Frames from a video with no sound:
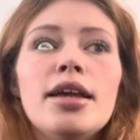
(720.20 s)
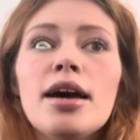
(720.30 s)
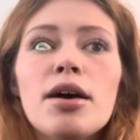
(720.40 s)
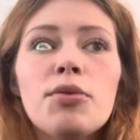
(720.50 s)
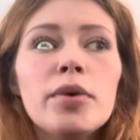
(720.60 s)

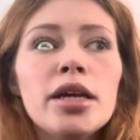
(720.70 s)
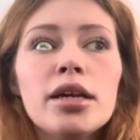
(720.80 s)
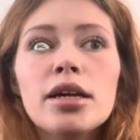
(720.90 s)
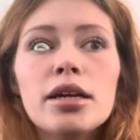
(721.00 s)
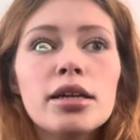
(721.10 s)
yeah, a
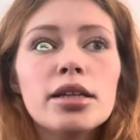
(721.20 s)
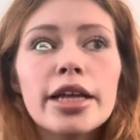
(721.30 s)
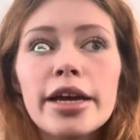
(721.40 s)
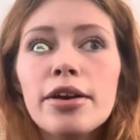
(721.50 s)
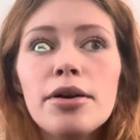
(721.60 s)
week
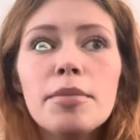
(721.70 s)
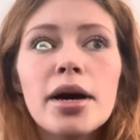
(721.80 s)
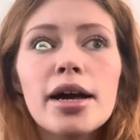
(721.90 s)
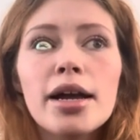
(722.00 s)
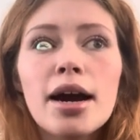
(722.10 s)
later,
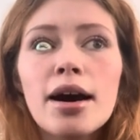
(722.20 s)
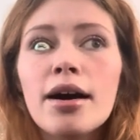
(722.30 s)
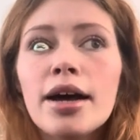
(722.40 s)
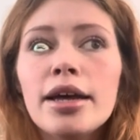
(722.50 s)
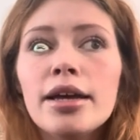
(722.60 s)
my
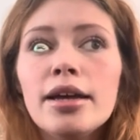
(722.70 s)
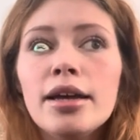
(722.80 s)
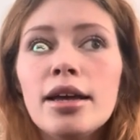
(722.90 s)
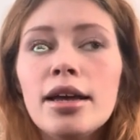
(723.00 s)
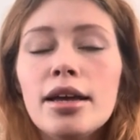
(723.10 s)
eye,
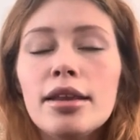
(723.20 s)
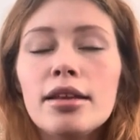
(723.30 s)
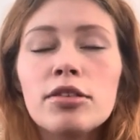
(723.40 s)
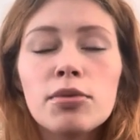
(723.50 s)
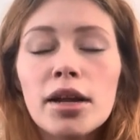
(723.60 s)
the
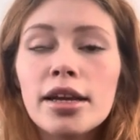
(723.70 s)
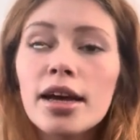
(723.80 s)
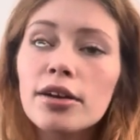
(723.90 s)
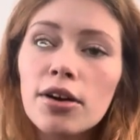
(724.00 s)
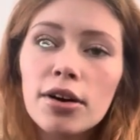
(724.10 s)
swelling
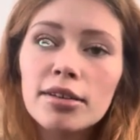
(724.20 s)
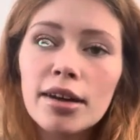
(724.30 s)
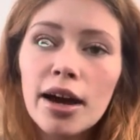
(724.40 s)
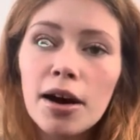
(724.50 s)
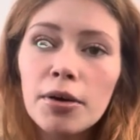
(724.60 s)
had gone
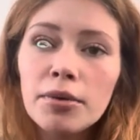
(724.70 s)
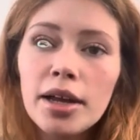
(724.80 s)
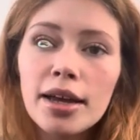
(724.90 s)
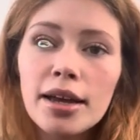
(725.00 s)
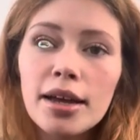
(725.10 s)
down,
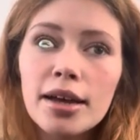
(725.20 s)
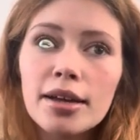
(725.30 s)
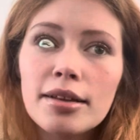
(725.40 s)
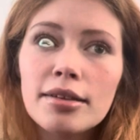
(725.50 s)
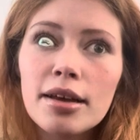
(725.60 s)

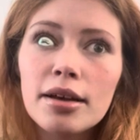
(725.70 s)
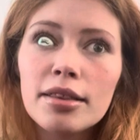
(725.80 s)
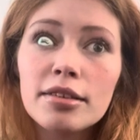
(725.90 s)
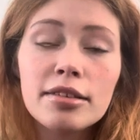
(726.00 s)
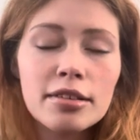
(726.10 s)
and
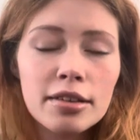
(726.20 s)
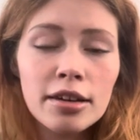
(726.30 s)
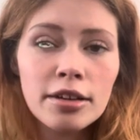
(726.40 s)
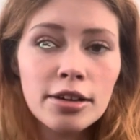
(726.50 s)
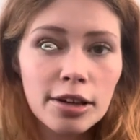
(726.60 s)
the
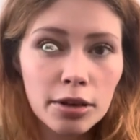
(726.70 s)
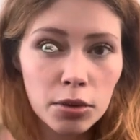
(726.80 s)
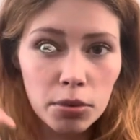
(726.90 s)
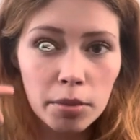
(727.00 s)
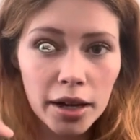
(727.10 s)
stitch
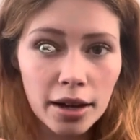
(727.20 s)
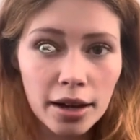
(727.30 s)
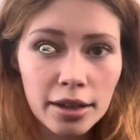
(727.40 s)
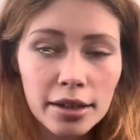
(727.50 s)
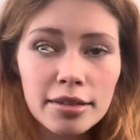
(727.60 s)
through my
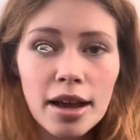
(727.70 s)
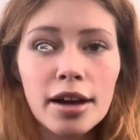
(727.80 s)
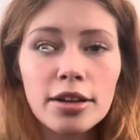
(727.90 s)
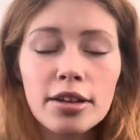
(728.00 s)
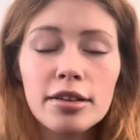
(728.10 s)
eyelids
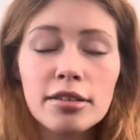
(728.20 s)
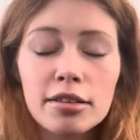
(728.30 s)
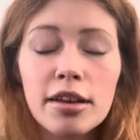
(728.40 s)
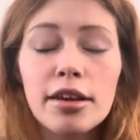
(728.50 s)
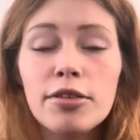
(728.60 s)
actually
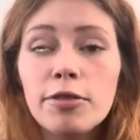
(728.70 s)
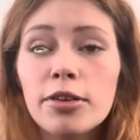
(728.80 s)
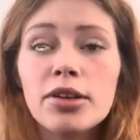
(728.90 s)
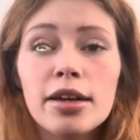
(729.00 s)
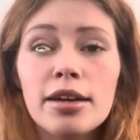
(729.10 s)
stayed for
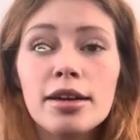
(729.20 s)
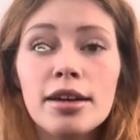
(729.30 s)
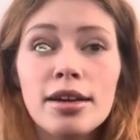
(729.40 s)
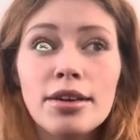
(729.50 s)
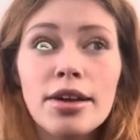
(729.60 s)
like,
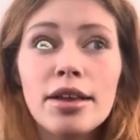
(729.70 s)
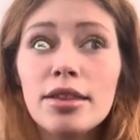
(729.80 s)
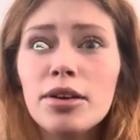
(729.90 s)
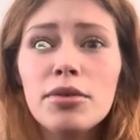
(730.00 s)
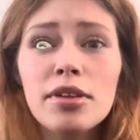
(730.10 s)
I
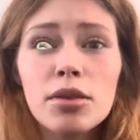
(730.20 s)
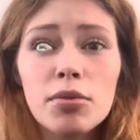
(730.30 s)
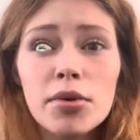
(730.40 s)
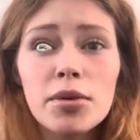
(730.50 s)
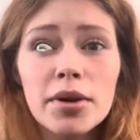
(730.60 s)
think it was like
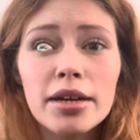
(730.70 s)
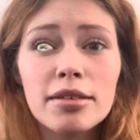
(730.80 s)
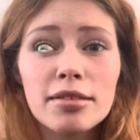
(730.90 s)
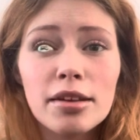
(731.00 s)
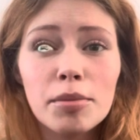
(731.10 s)
3
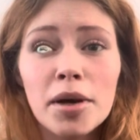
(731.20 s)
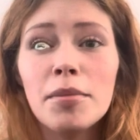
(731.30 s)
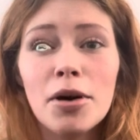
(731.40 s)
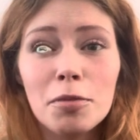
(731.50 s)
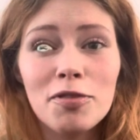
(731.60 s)
weeks till my
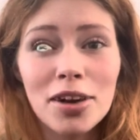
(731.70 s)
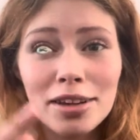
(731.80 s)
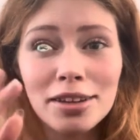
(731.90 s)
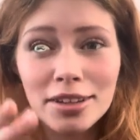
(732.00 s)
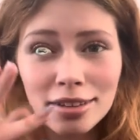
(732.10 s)
mom
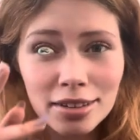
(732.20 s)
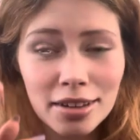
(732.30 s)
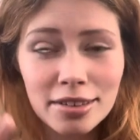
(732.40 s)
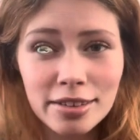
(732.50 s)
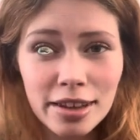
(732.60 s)
finally just like
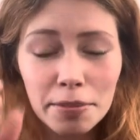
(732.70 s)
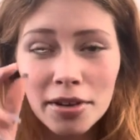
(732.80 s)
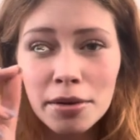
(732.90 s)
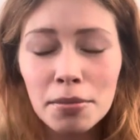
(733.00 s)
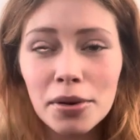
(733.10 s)
snipped
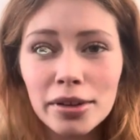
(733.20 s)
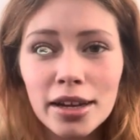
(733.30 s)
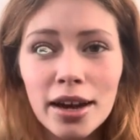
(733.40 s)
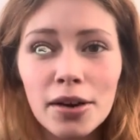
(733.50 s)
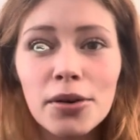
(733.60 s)
it and pulled it
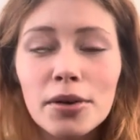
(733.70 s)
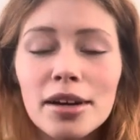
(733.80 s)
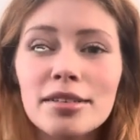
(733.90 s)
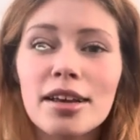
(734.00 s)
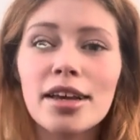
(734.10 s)
out,
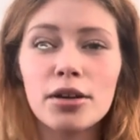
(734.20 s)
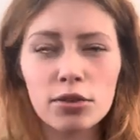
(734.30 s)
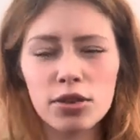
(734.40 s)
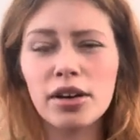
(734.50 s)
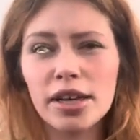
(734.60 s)
because like it was
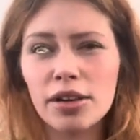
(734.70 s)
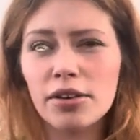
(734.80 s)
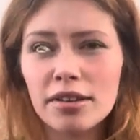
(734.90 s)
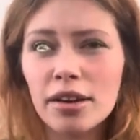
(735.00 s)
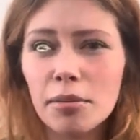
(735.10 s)
starting to
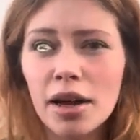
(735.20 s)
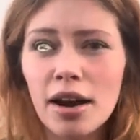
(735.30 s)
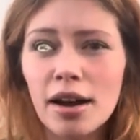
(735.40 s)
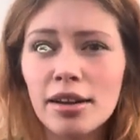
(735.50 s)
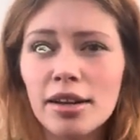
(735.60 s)
irritate my
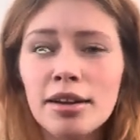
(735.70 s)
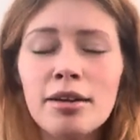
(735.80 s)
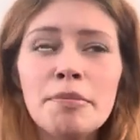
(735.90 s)
eyelid.